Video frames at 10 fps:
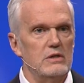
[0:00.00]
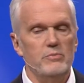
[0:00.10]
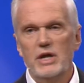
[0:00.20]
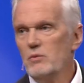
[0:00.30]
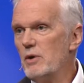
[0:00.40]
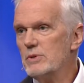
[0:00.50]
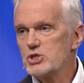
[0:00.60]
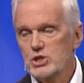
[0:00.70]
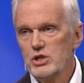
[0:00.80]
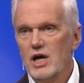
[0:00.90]
the men and women
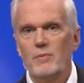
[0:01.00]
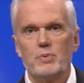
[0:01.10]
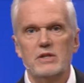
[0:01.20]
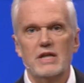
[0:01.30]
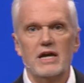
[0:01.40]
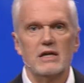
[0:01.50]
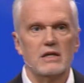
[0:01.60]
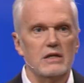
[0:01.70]
stood up and they